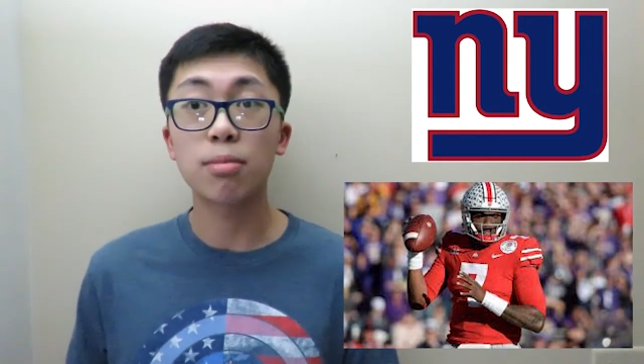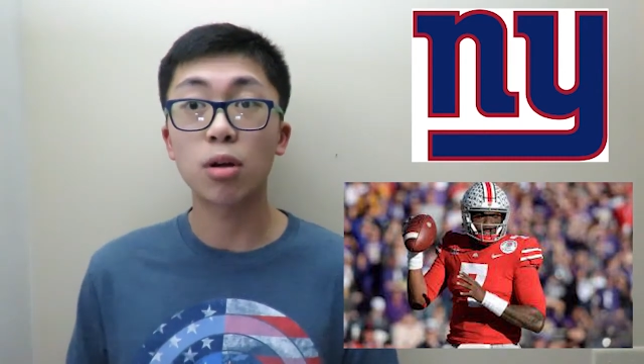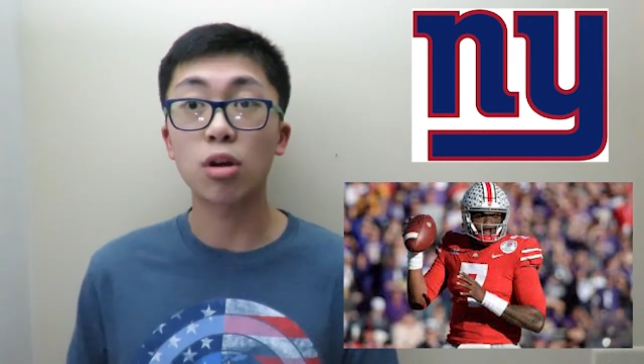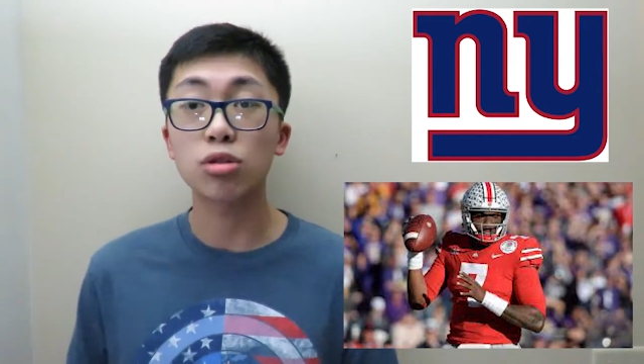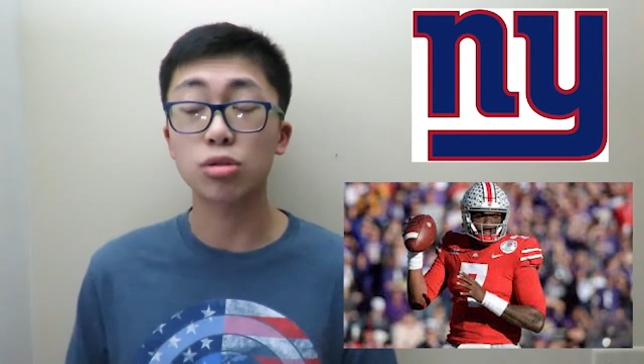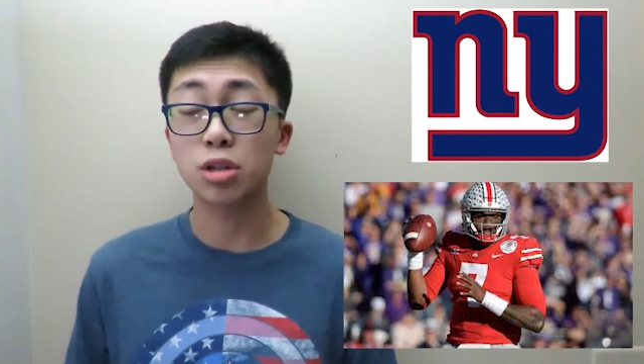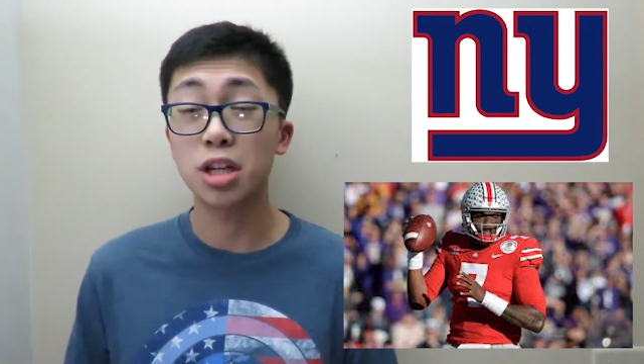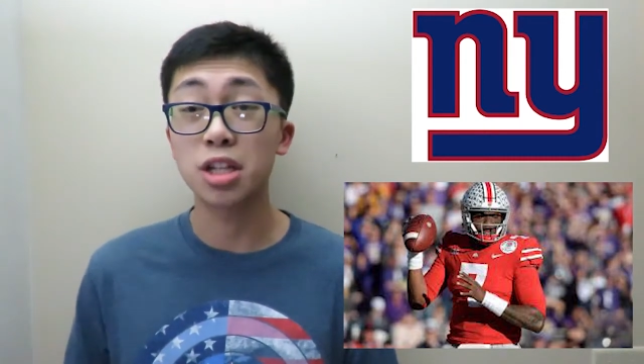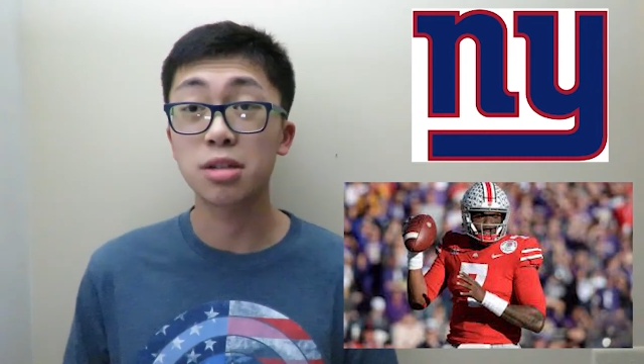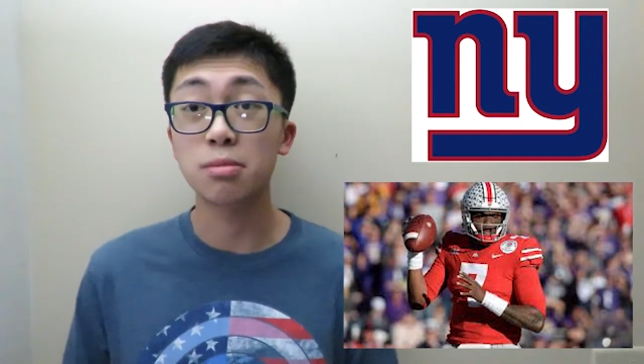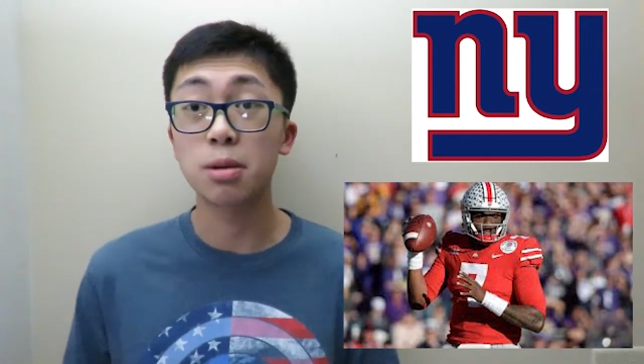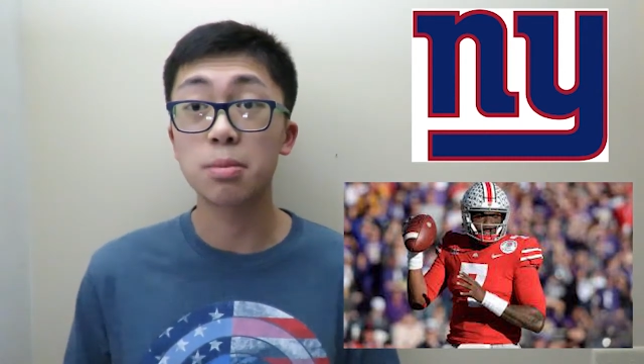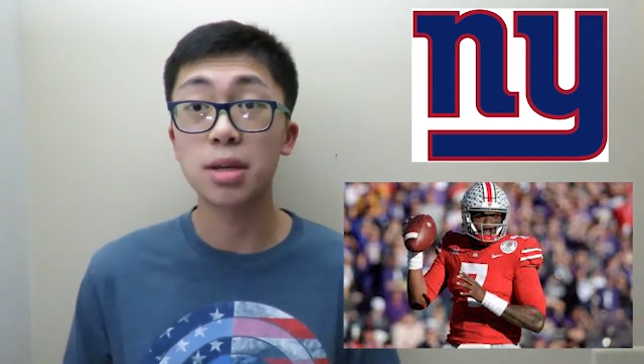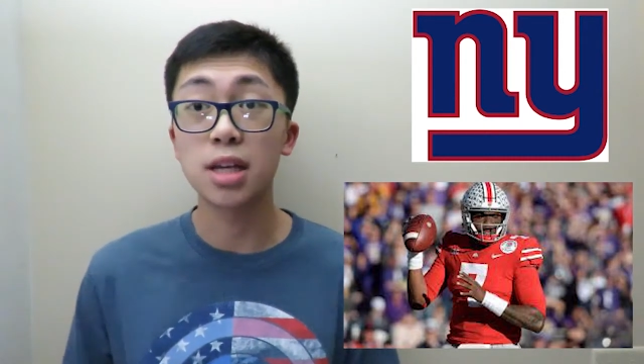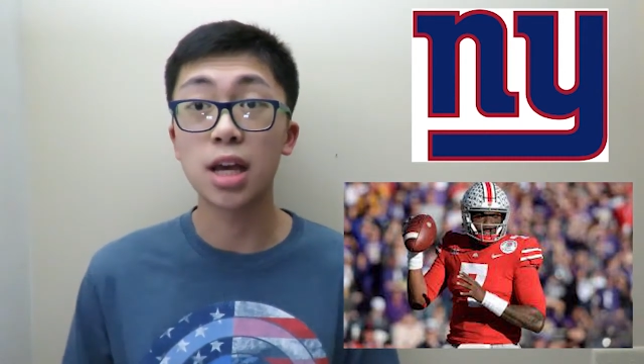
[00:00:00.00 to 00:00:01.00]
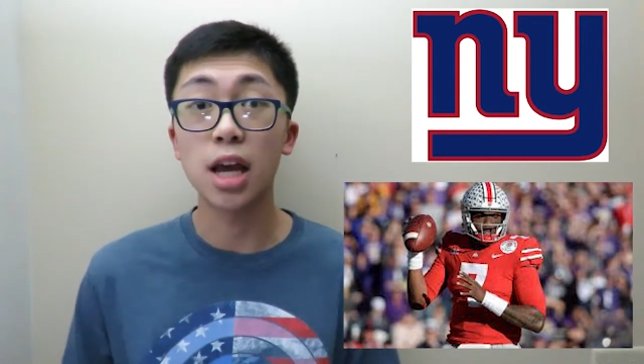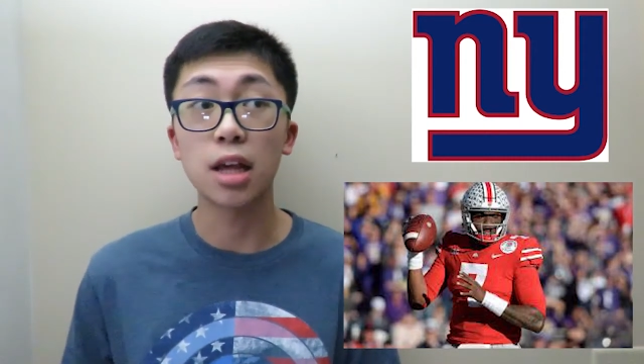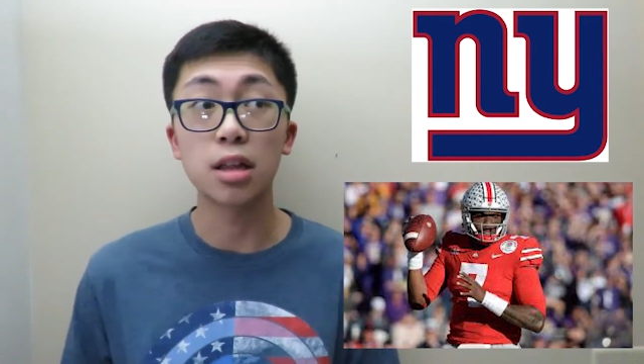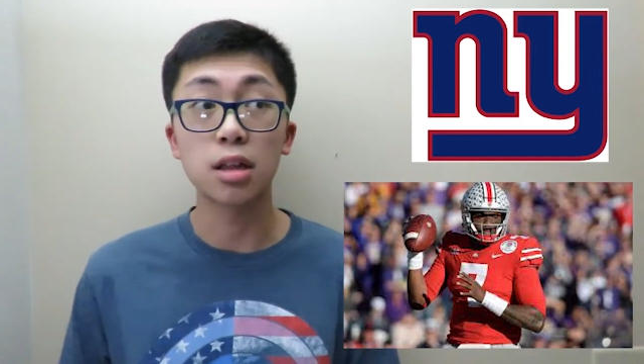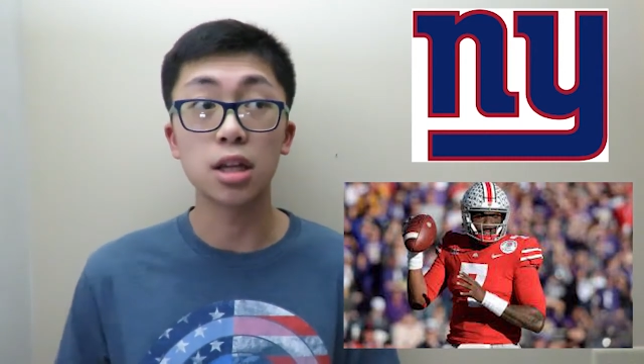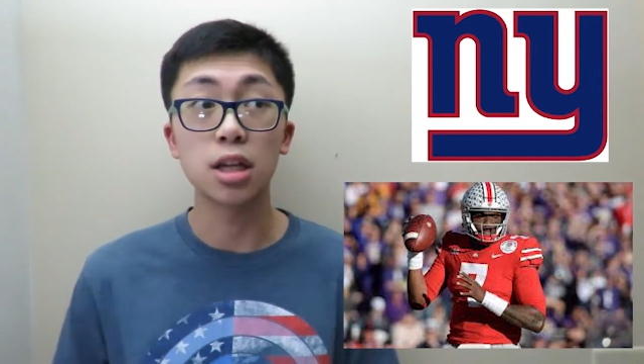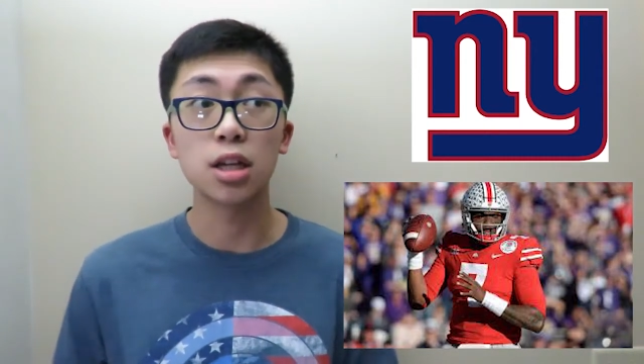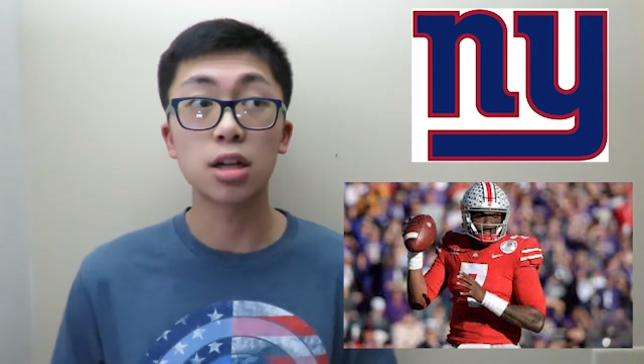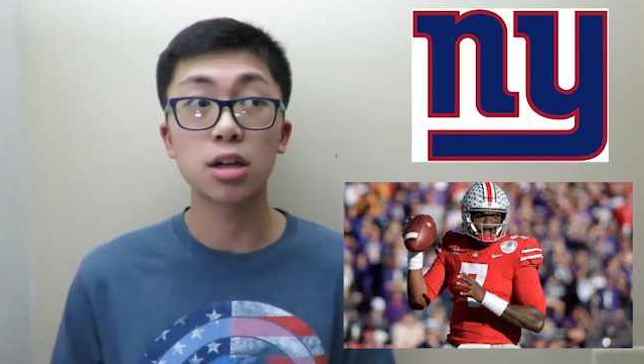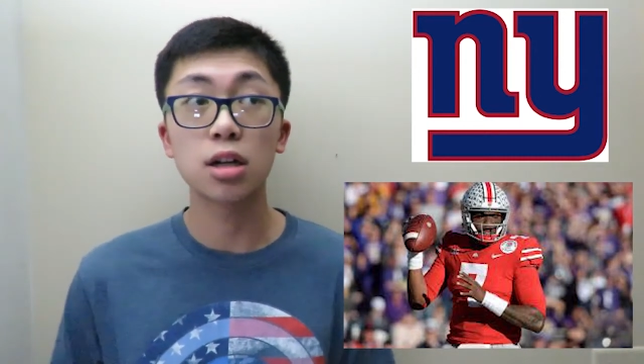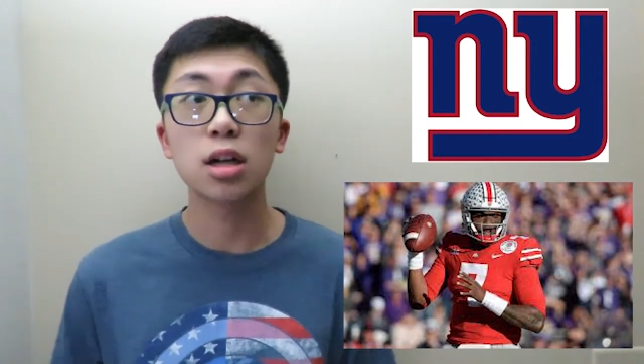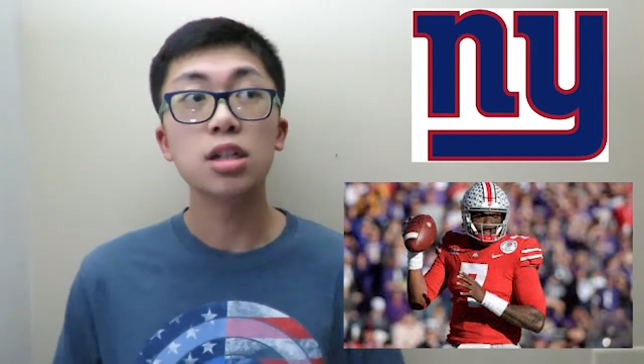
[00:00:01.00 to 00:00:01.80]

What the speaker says: but also teach him to be a leader,